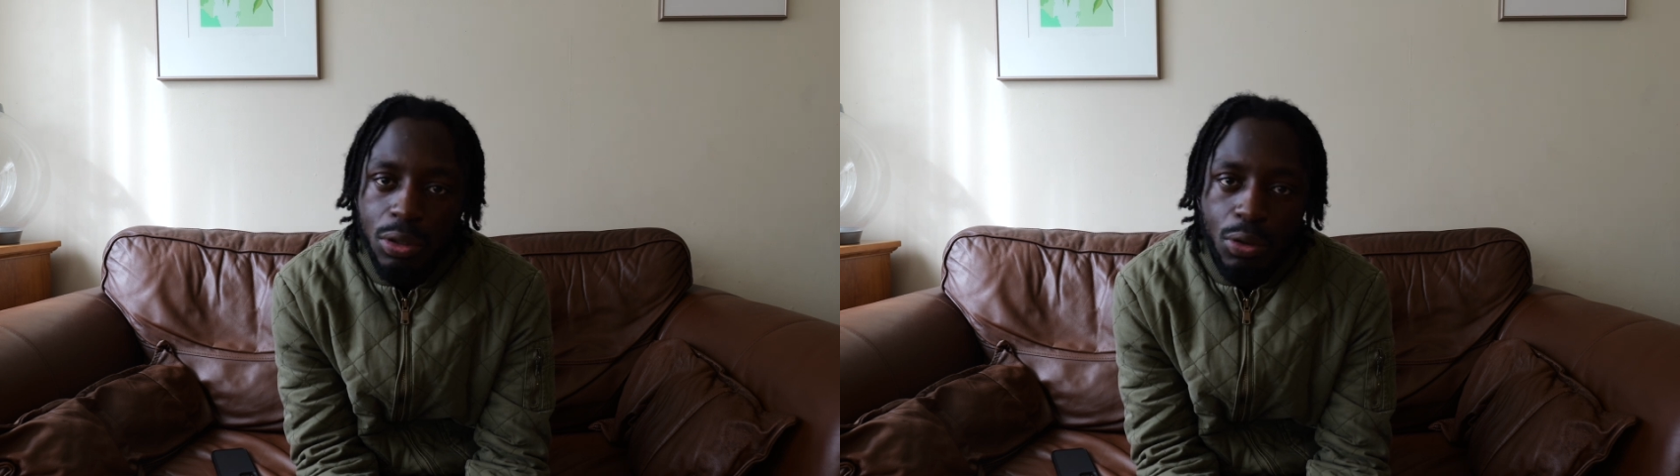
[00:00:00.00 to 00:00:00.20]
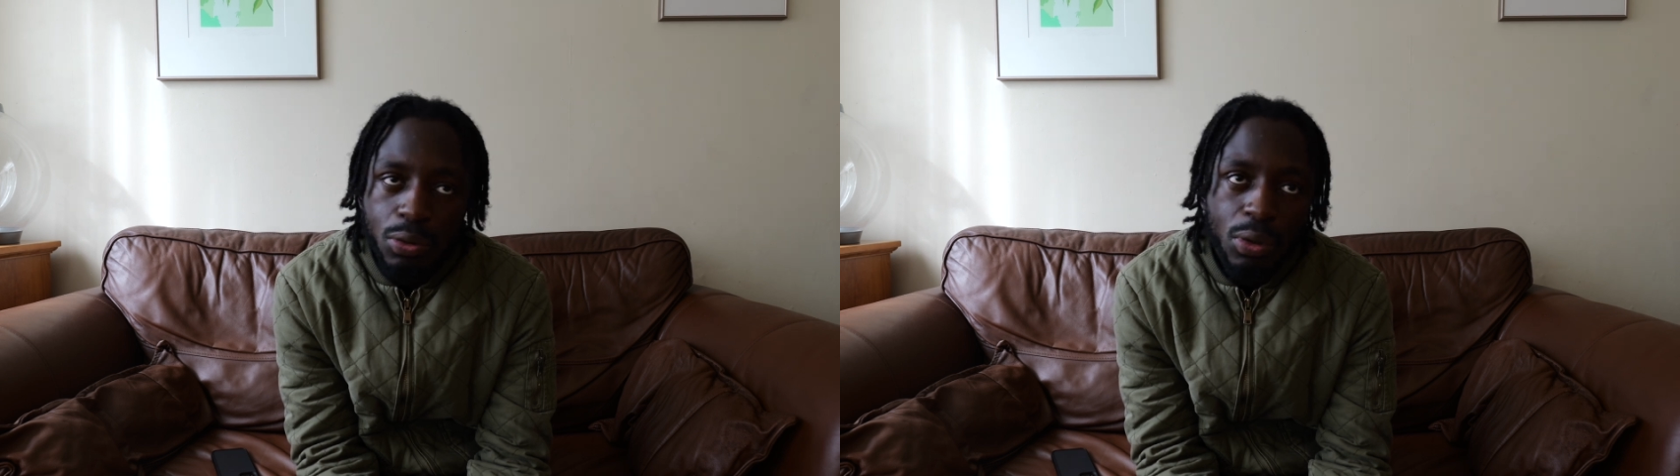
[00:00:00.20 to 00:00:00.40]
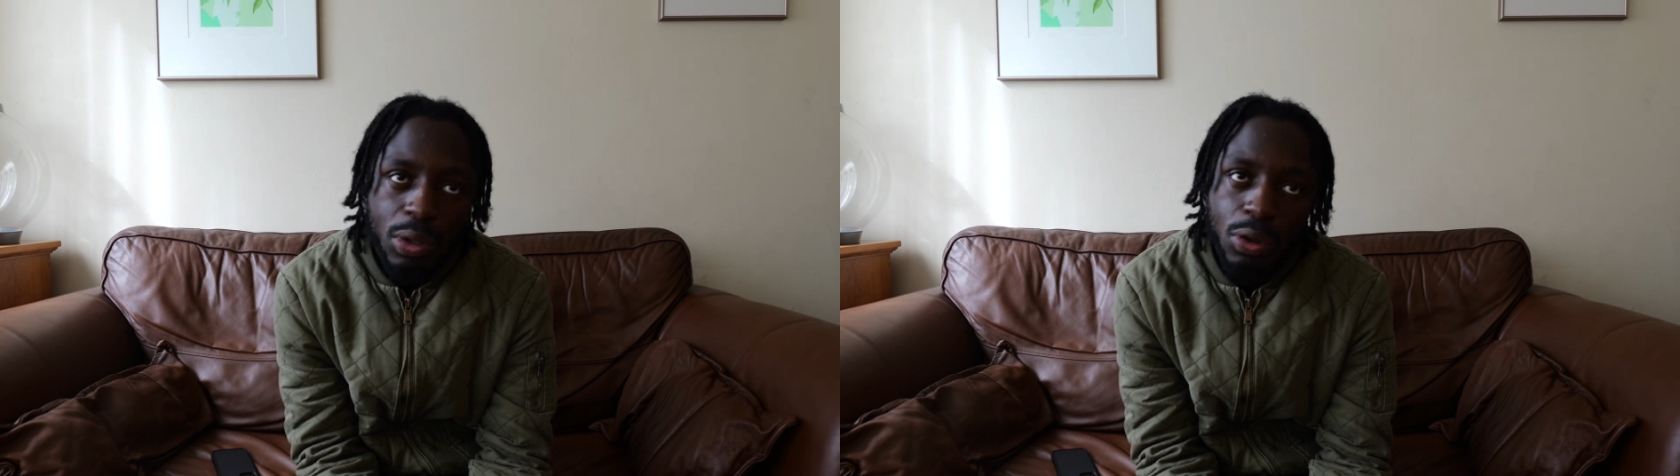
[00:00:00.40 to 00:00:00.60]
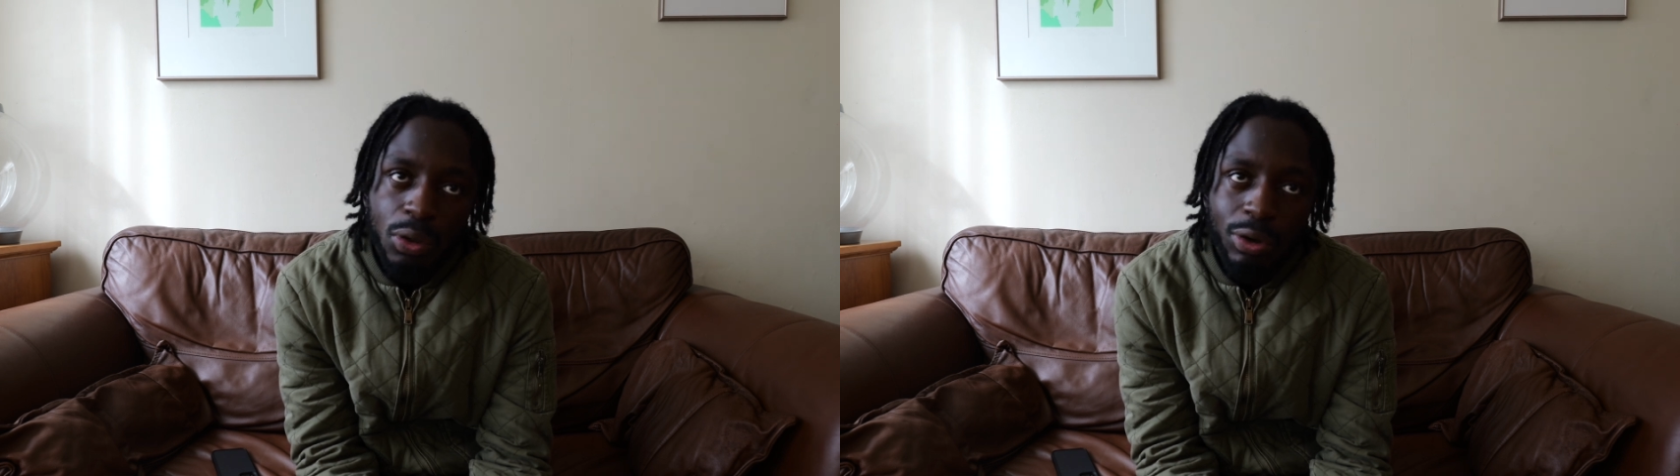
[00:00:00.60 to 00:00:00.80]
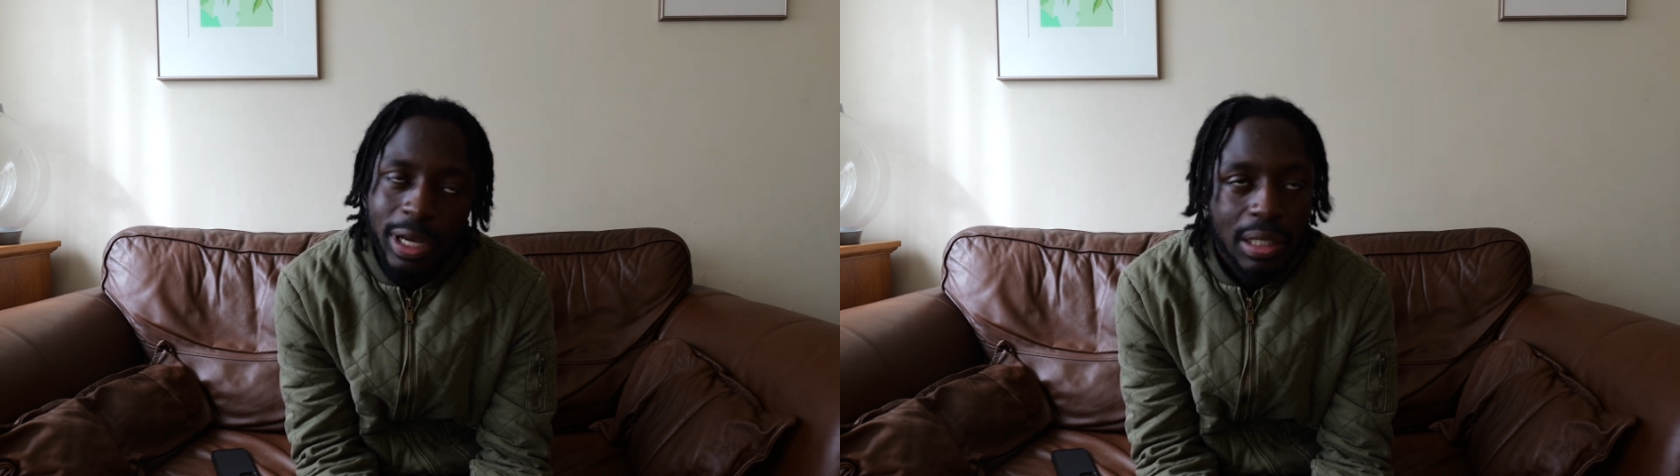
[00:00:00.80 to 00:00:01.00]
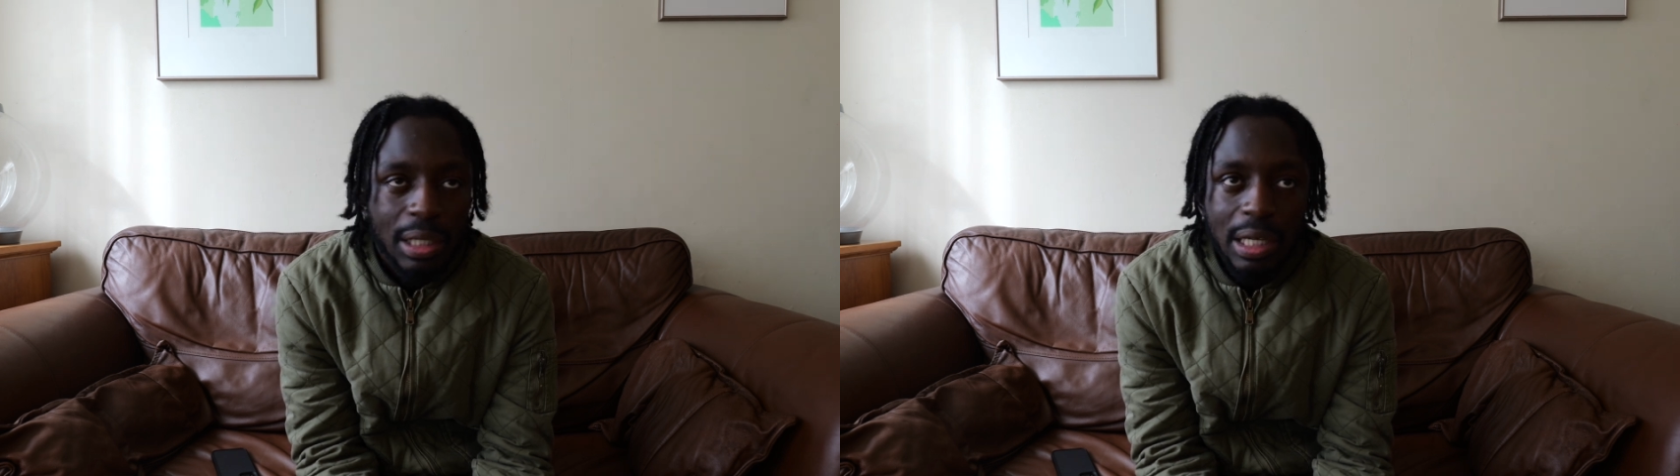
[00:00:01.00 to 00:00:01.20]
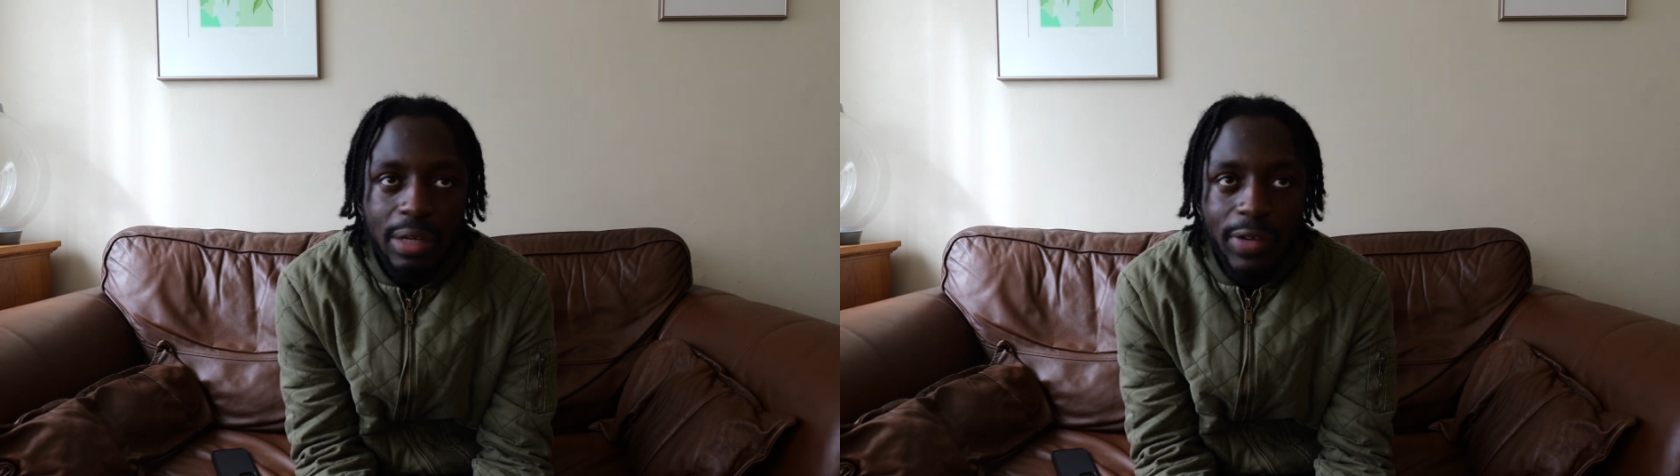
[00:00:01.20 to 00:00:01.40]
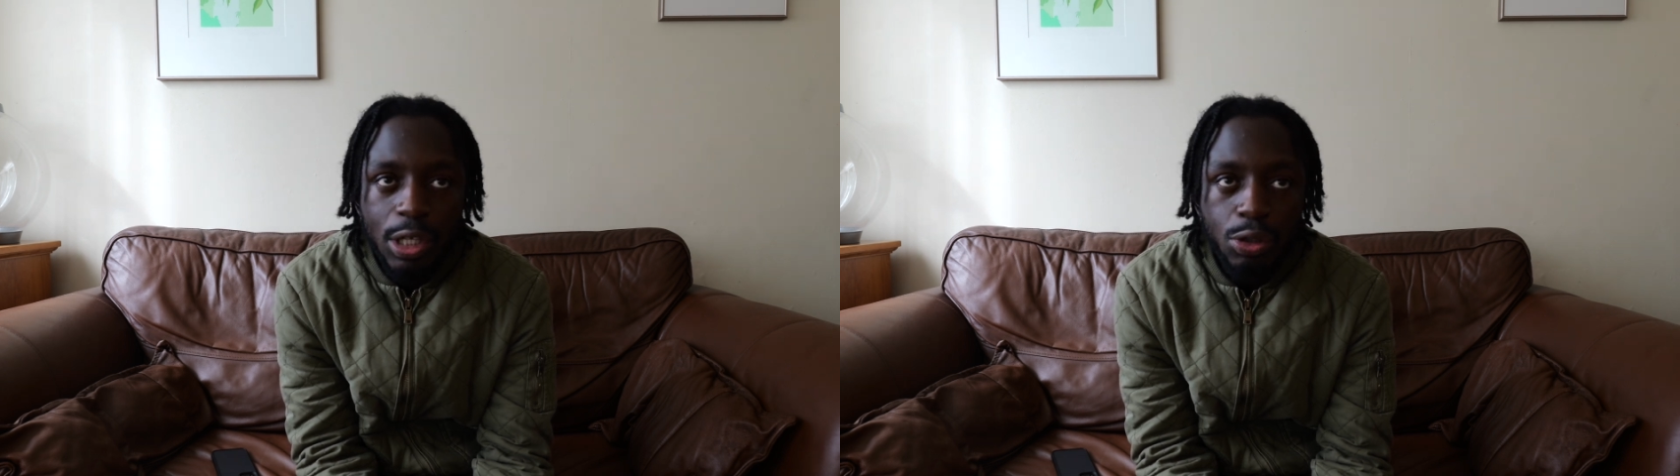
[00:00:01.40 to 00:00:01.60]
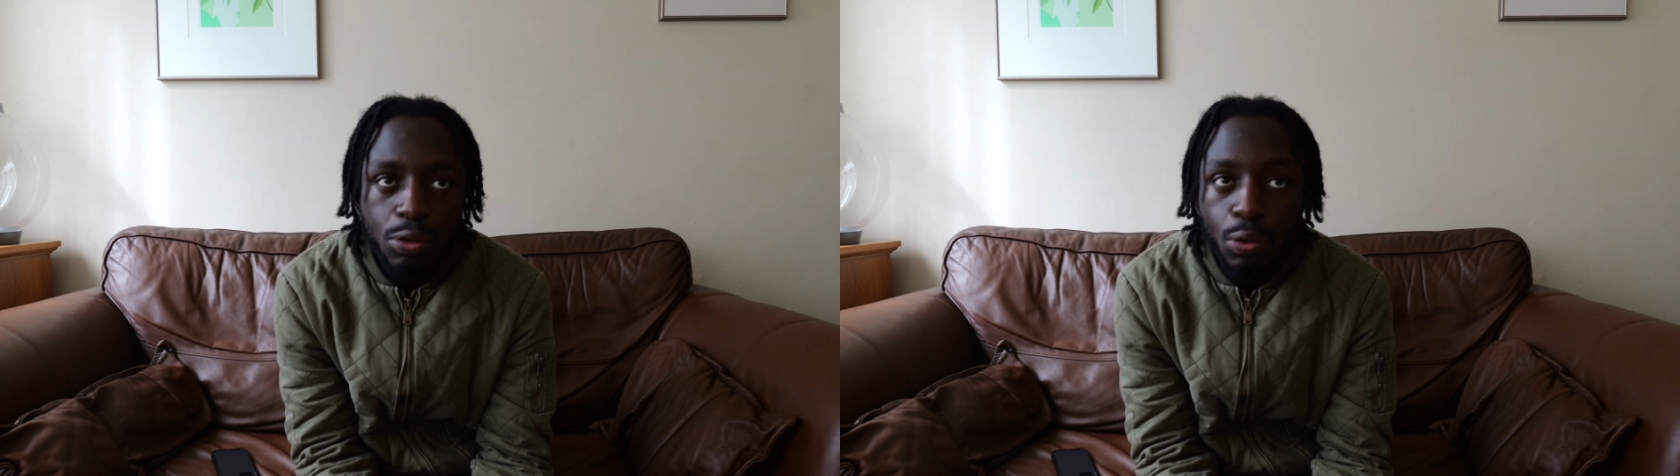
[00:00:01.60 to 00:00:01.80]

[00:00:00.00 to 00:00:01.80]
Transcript: So you're creating an innovation,